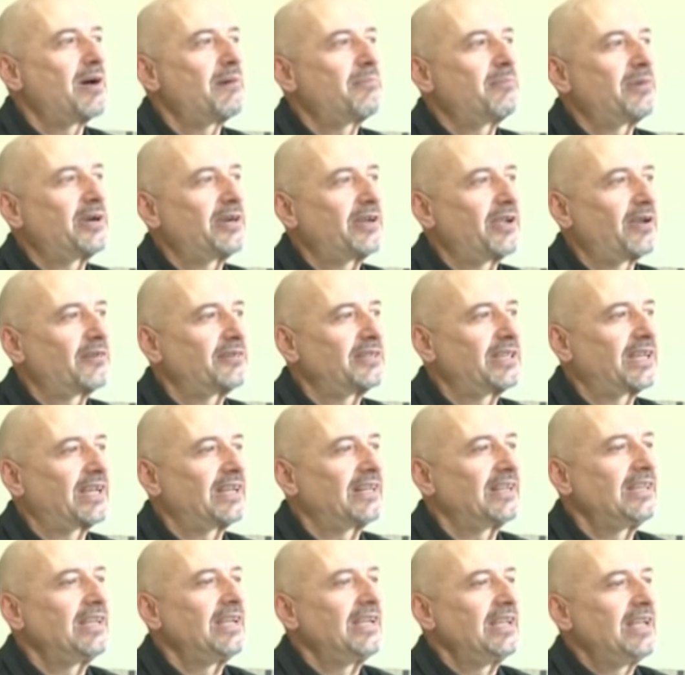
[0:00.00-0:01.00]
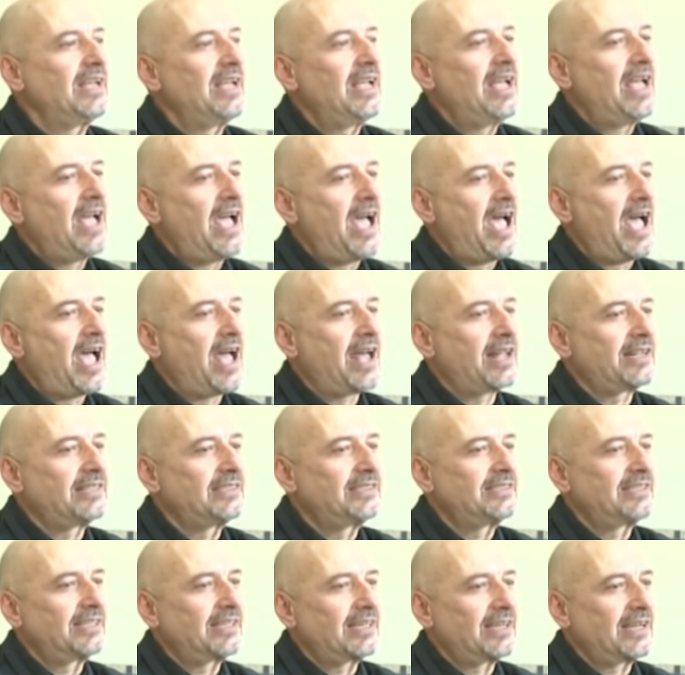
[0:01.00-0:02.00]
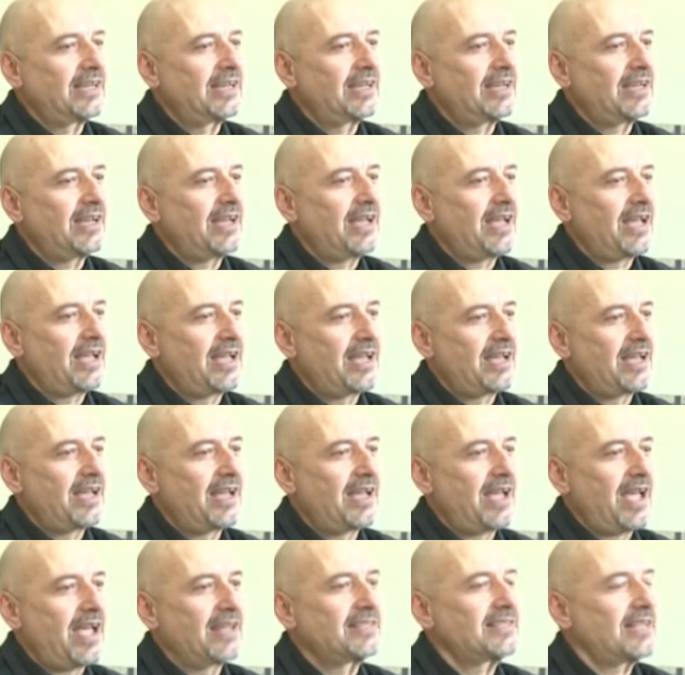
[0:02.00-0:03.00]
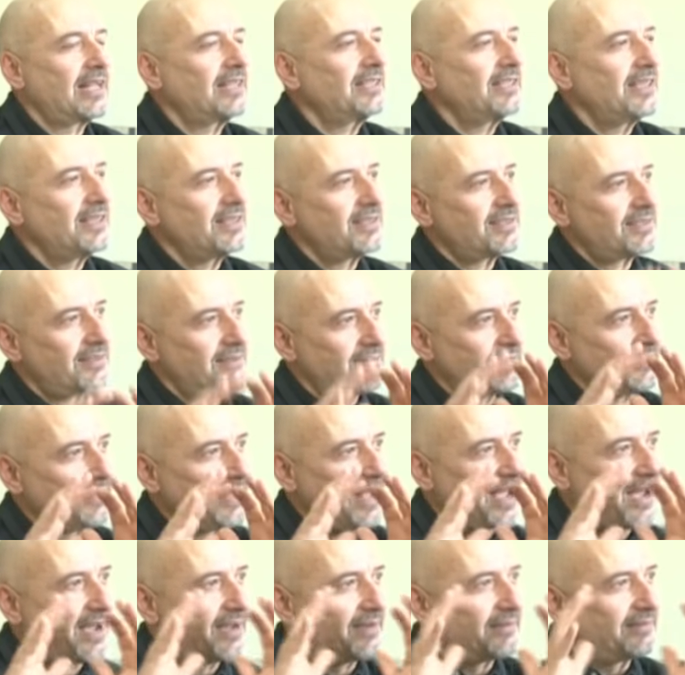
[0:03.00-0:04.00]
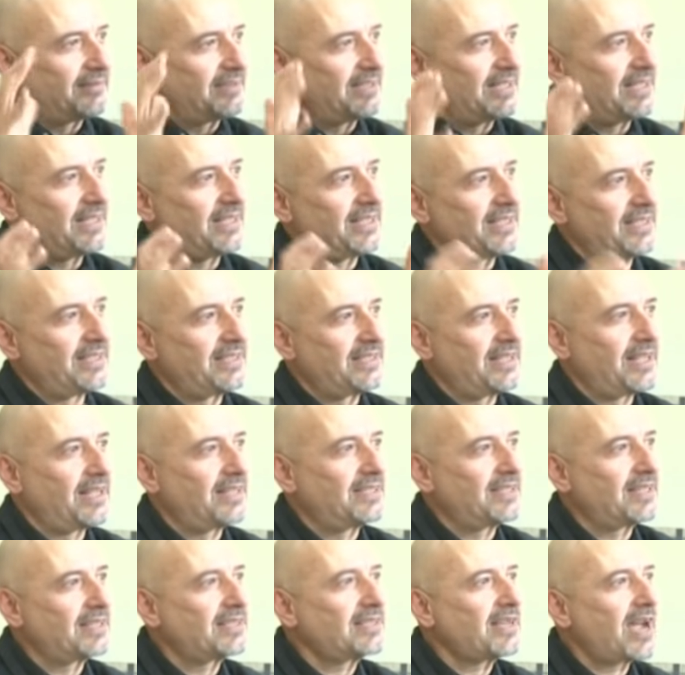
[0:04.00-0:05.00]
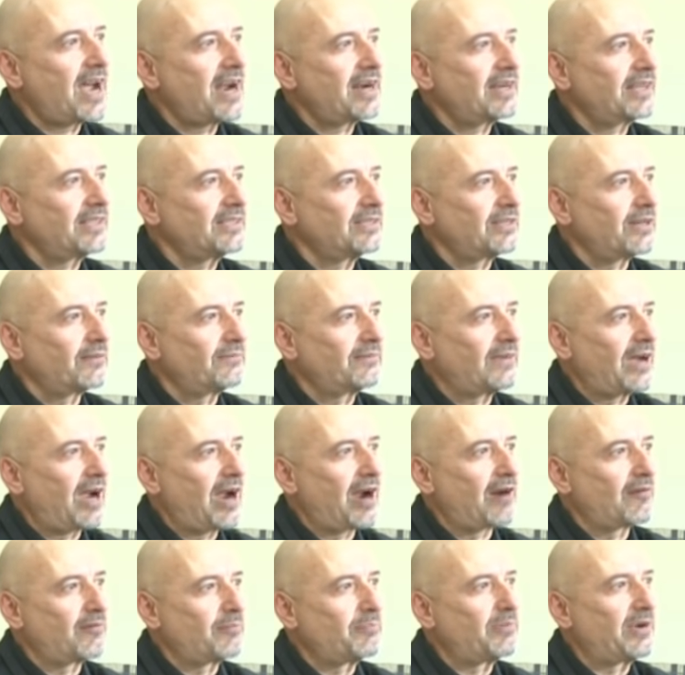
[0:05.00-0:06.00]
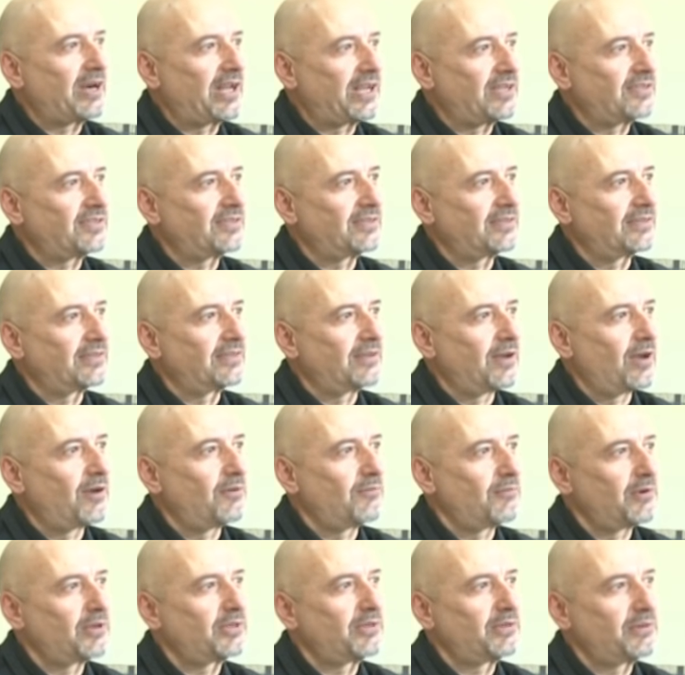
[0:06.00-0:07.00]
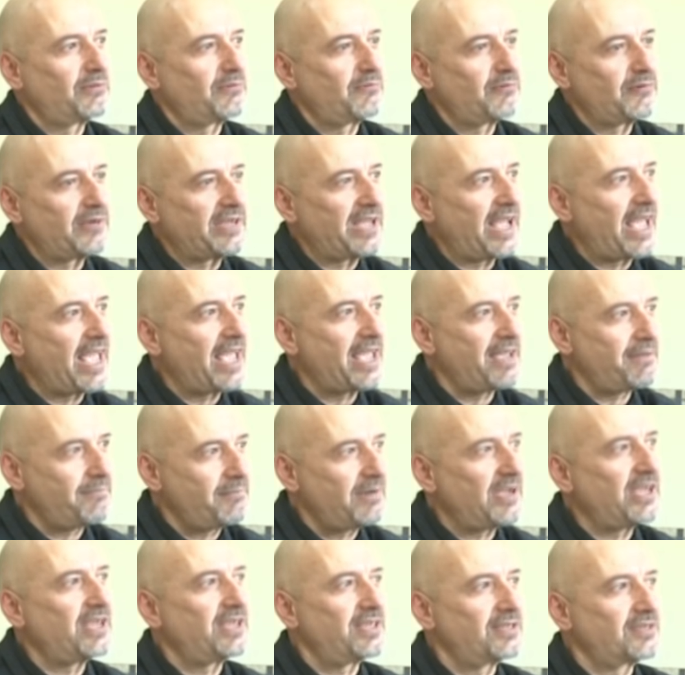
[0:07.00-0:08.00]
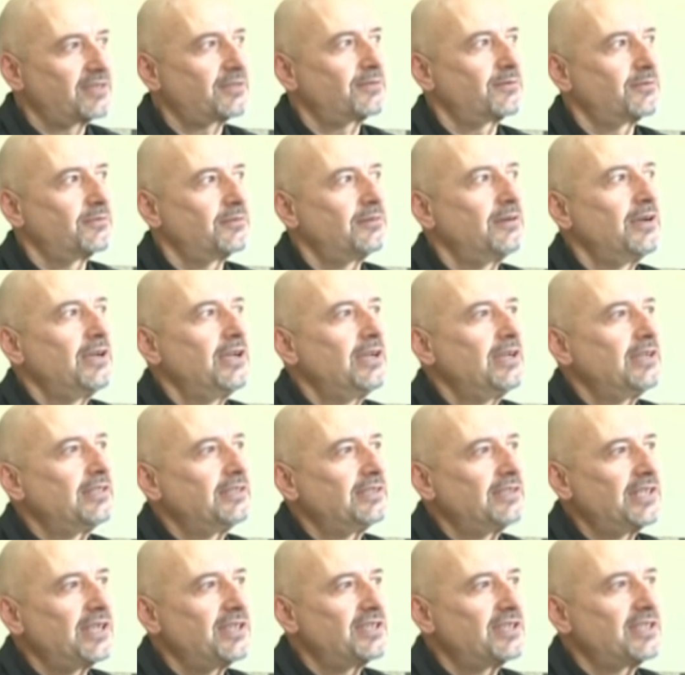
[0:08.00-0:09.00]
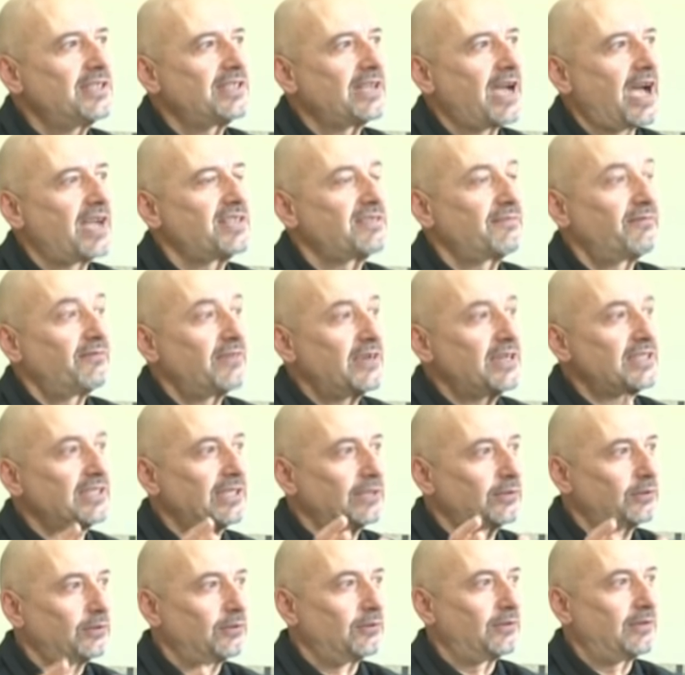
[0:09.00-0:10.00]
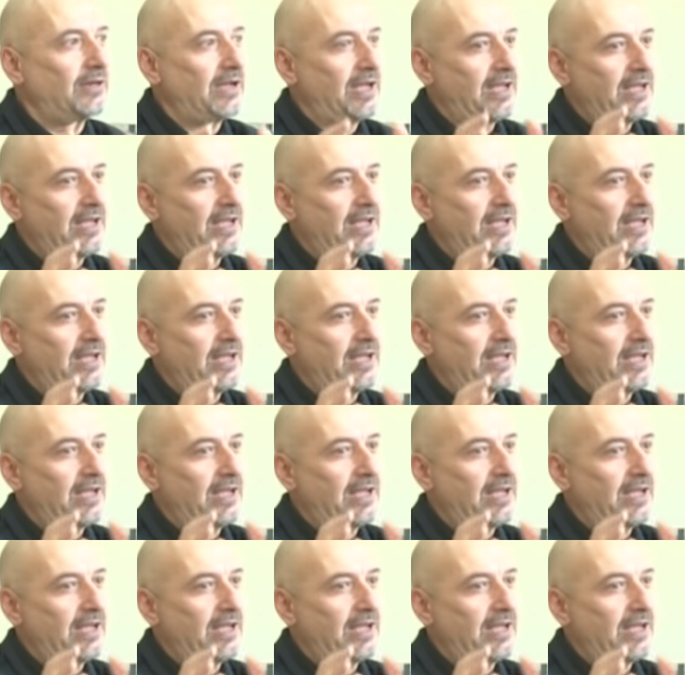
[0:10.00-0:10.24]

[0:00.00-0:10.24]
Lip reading: periodical, and that is, yeah, the target of our operation. No? What we aim is to digitize, first of all,